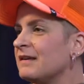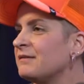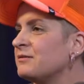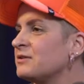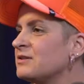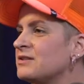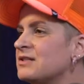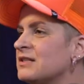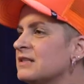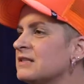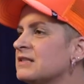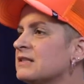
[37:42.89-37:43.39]
It
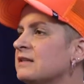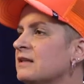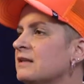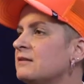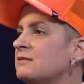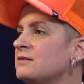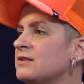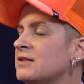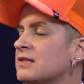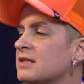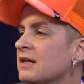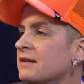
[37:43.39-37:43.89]
was just
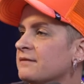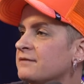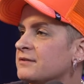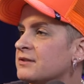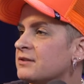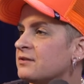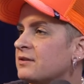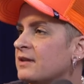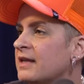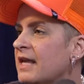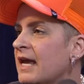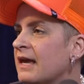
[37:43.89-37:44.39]
little stuff.
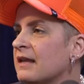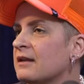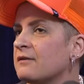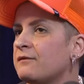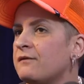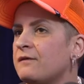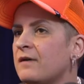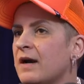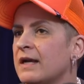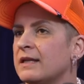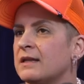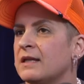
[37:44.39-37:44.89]
So yeah,
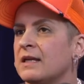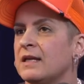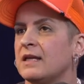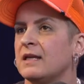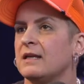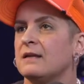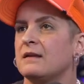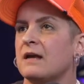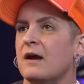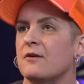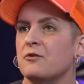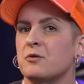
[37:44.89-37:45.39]

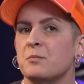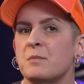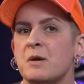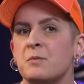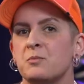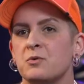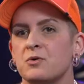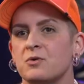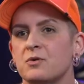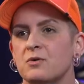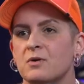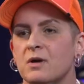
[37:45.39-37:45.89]
I
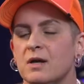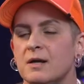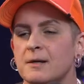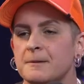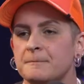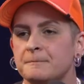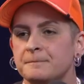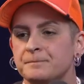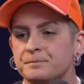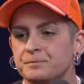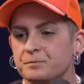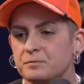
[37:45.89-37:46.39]

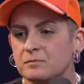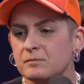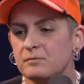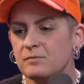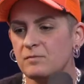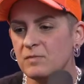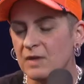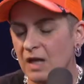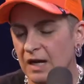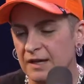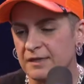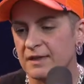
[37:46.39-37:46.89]
remember,
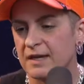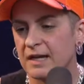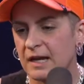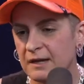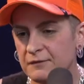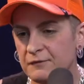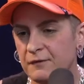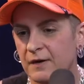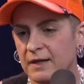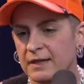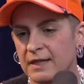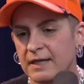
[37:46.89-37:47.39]
I think I
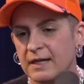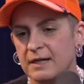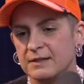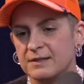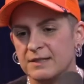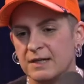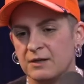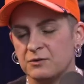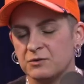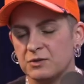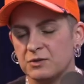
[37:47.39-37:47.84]
finally got down